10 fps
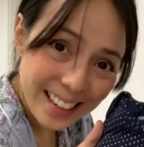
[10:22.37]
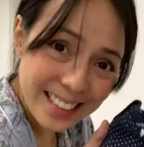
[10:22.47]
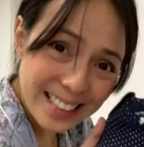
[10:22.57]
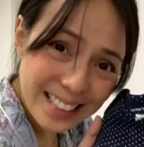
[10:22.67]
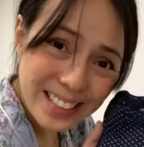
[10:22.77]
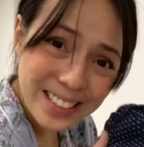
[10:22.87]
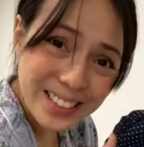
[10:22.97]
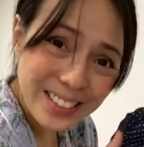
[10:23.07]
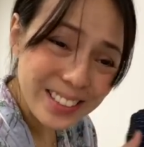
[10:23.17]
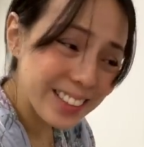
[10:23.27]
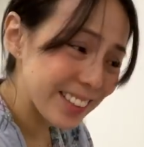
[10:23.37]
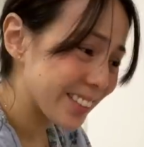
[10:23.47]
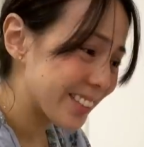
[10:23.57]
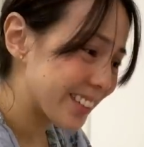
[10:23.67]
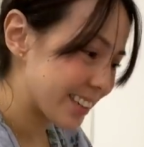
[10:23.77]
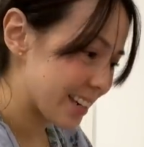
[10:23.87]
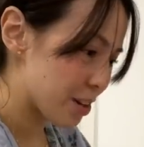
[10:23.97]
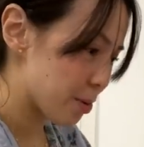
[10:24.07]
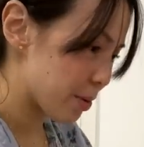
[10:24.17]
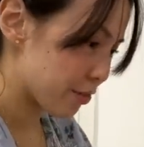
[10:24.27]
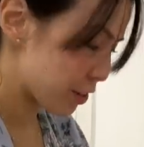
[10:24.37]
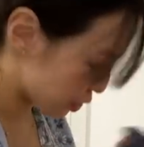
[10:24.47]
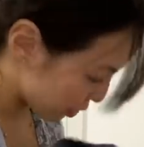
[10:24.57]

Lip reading: This is so cute. I hope it fits